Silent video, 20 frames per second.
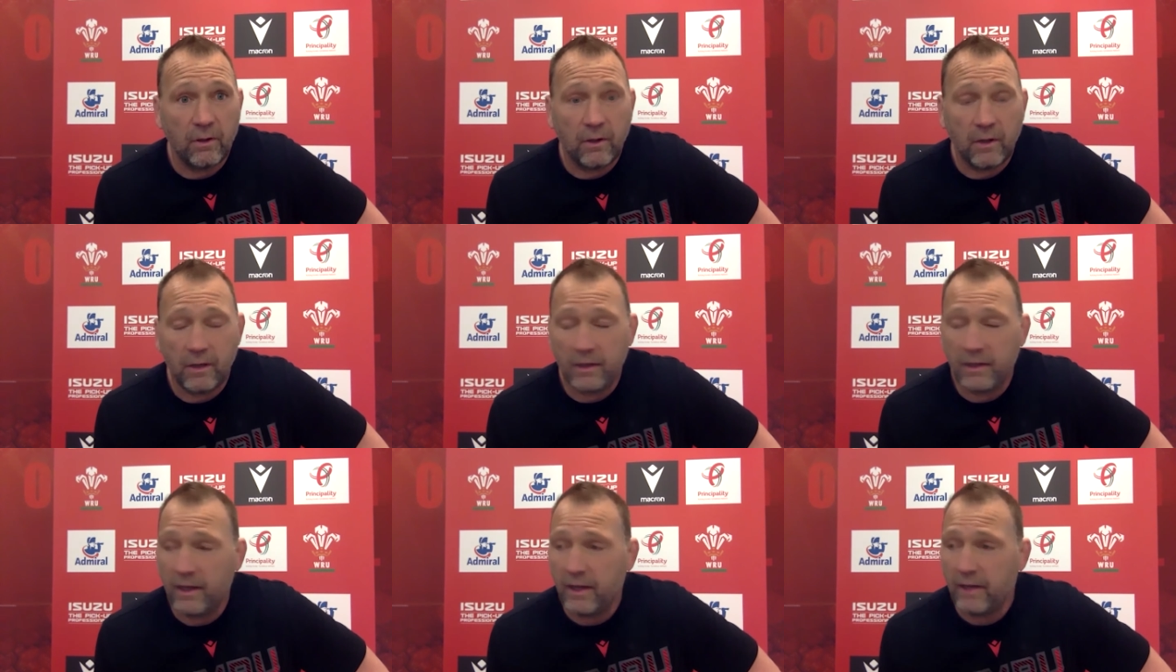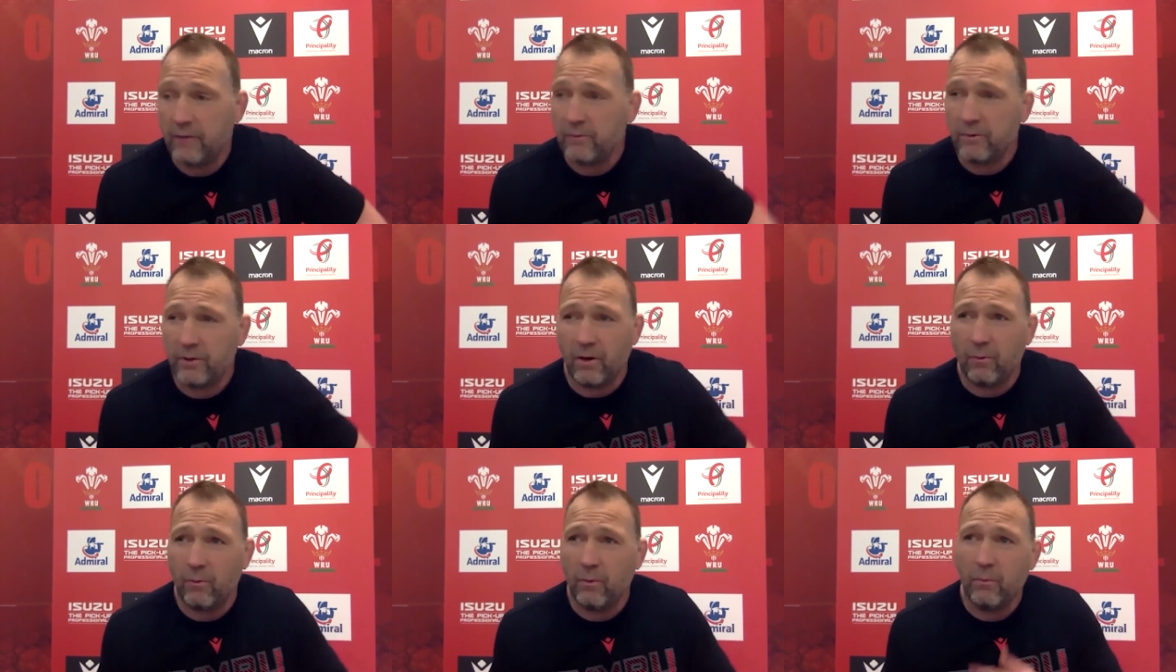And again,
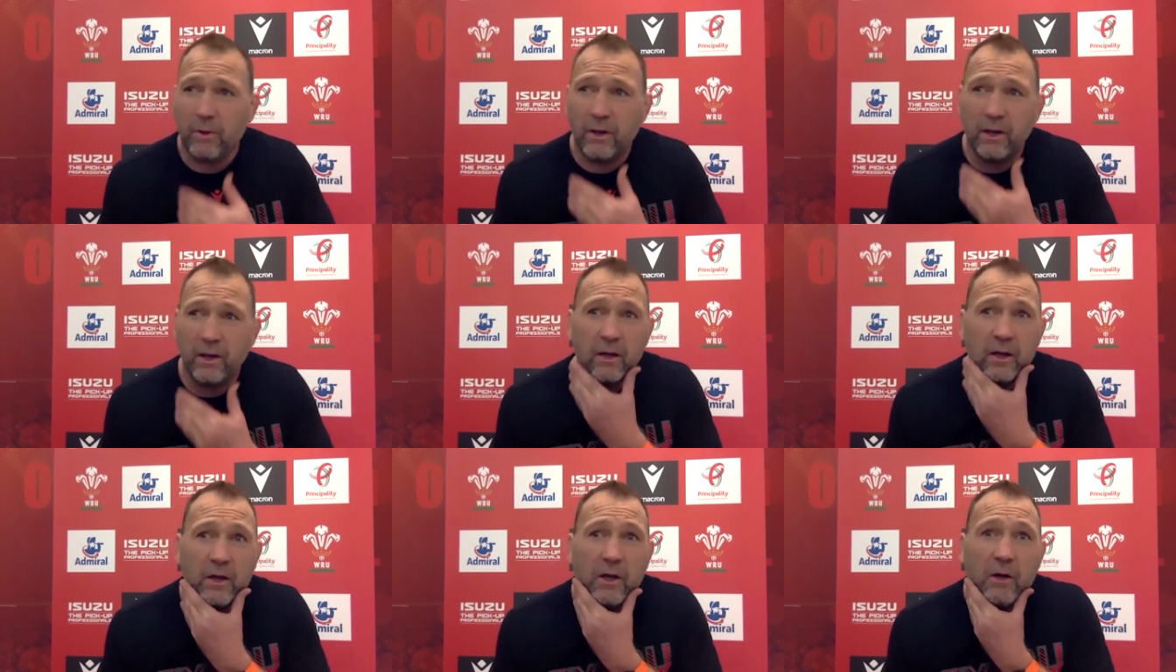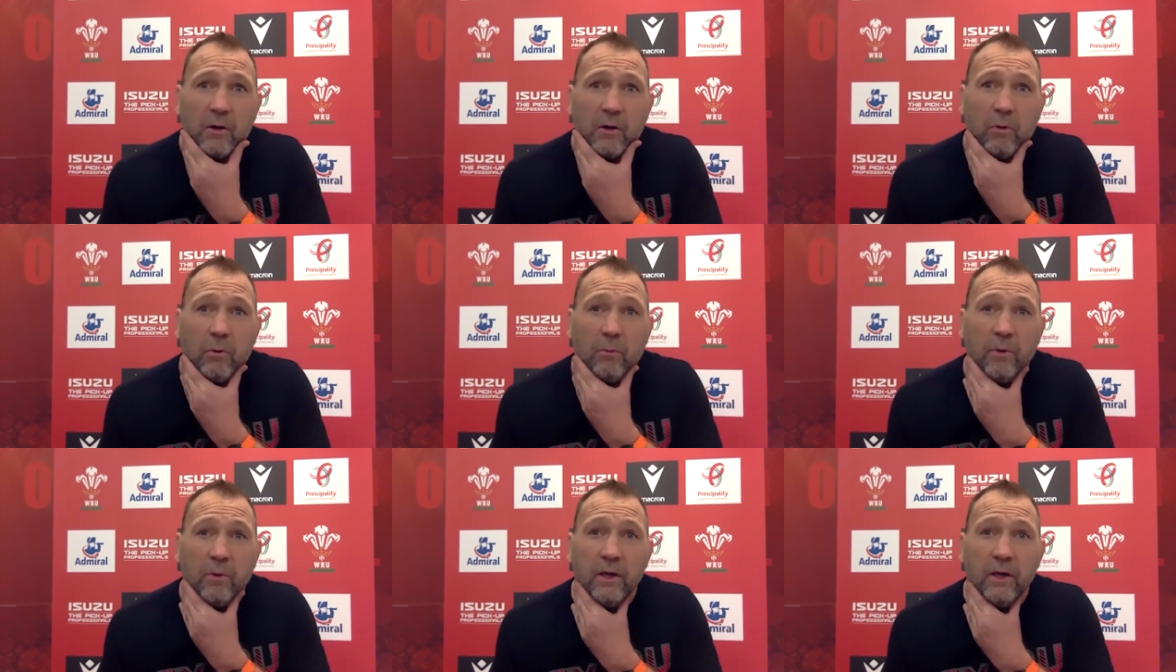you know when we're
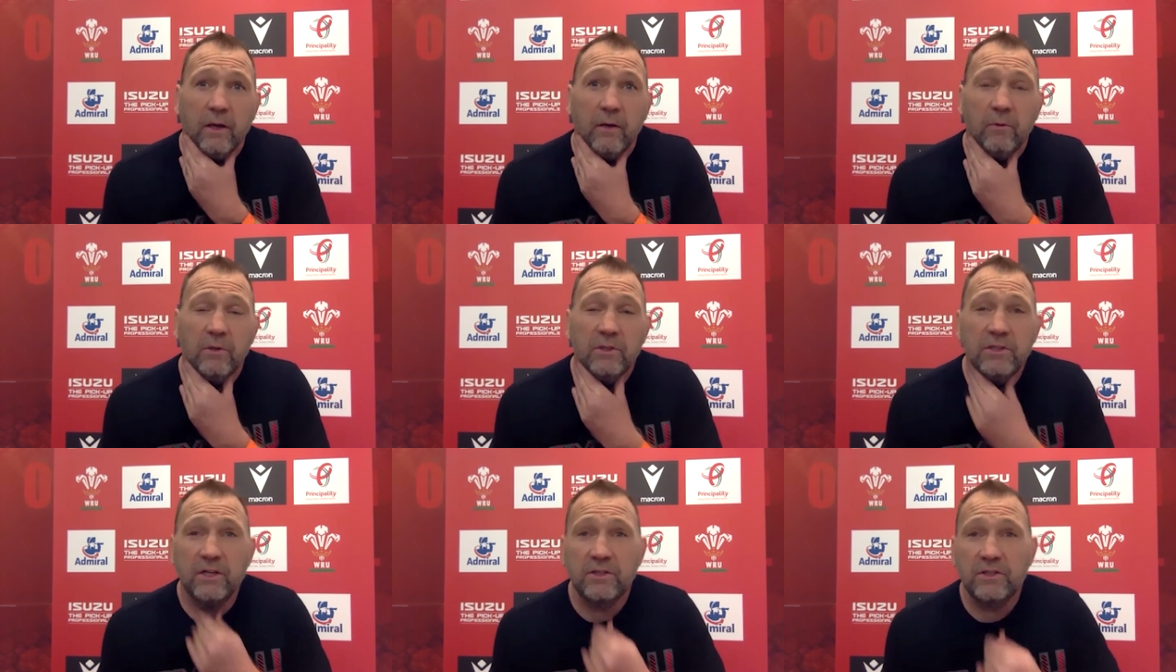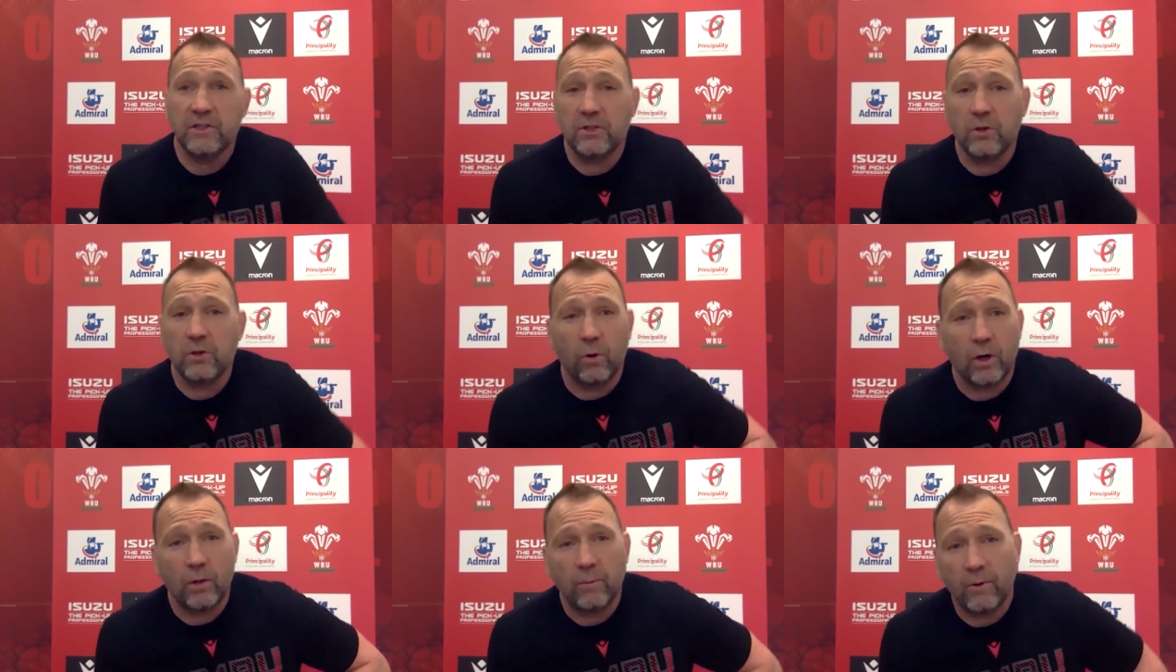when we're with CC
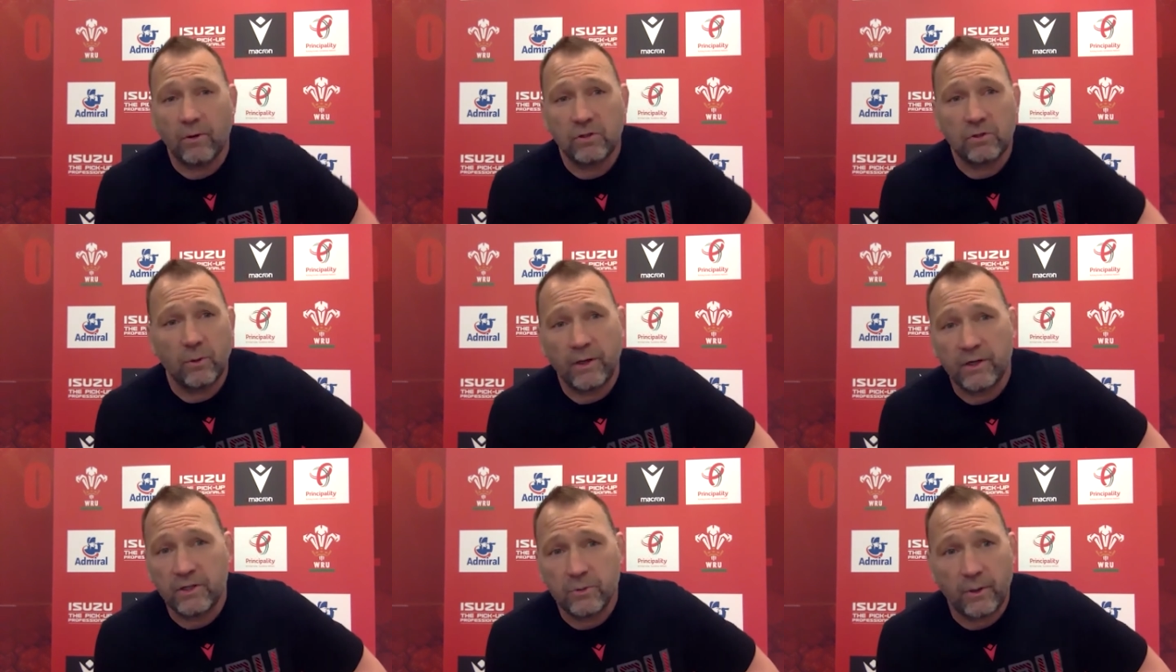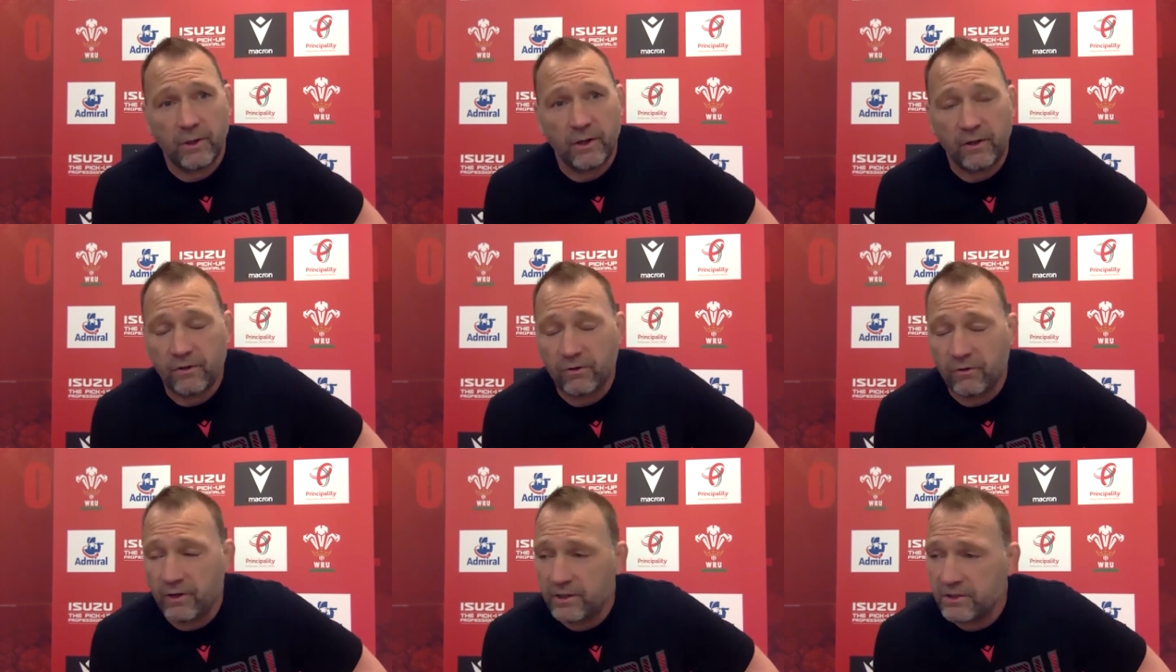talking about
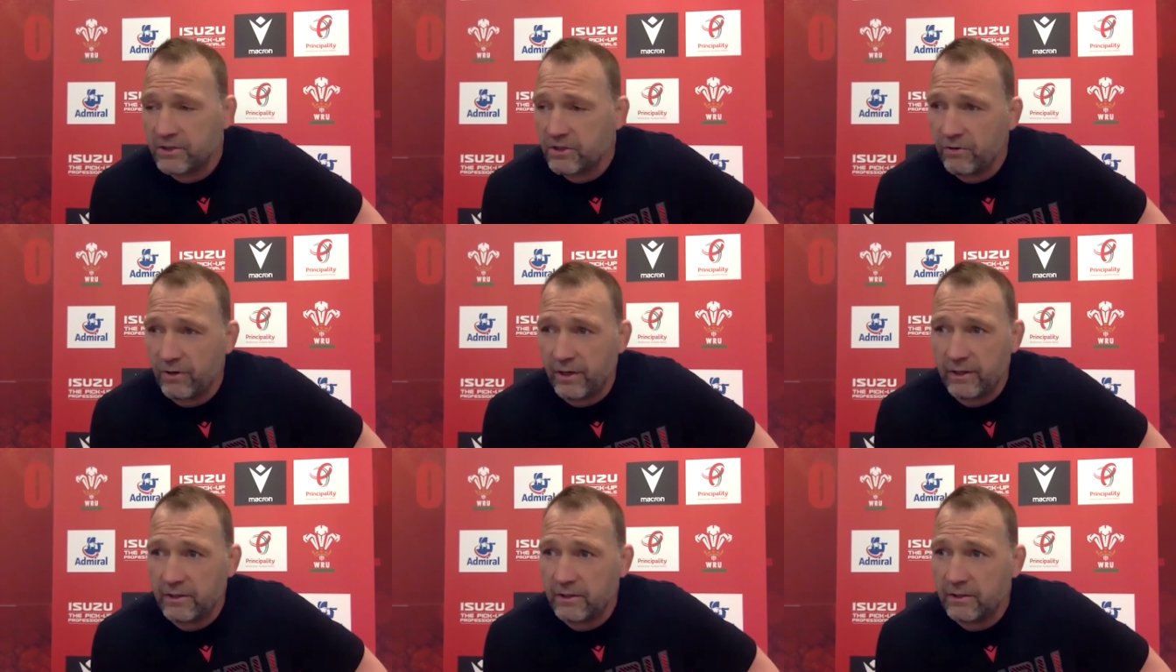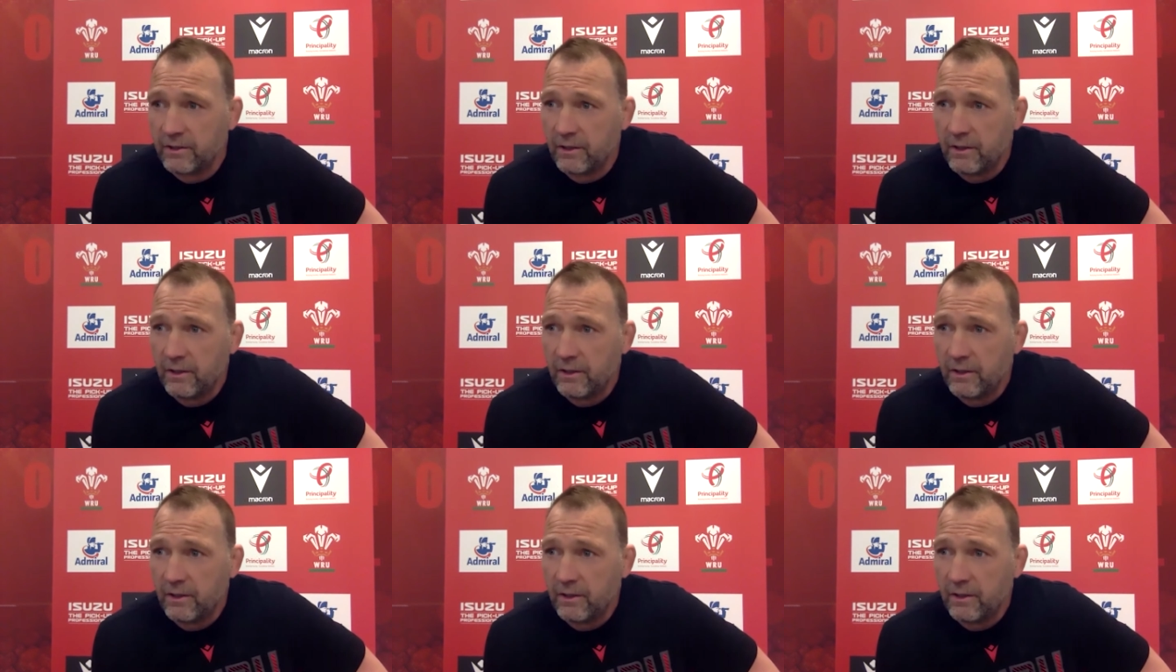2023, it's great.